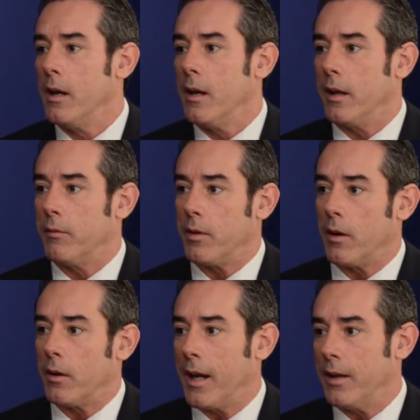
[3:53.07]
And if there
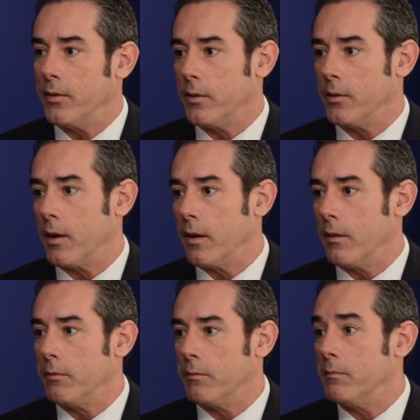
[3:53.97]
are cases
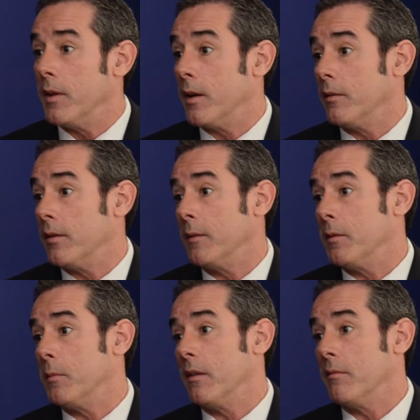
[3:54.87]
that are deemed
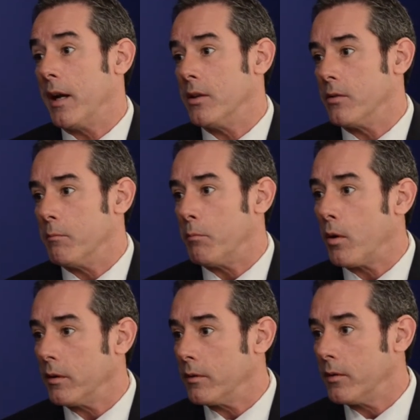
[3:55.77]
to be of major
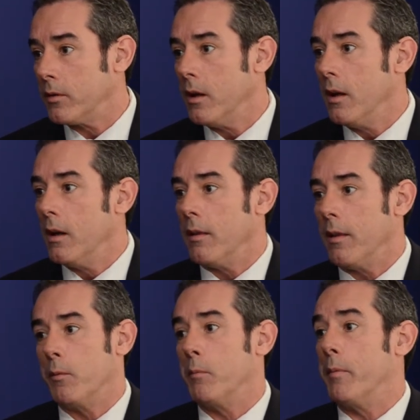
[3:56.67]
importance
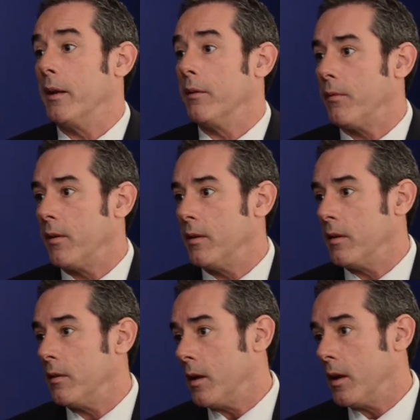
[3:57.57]
that will
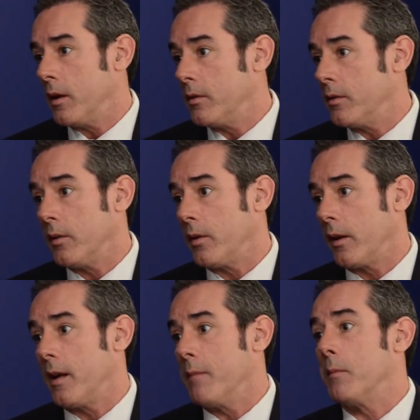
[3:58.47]
benefit
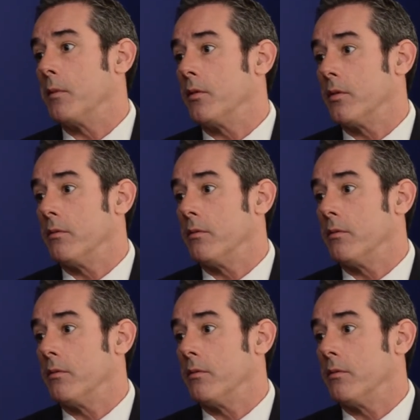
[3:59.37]
CSLEA members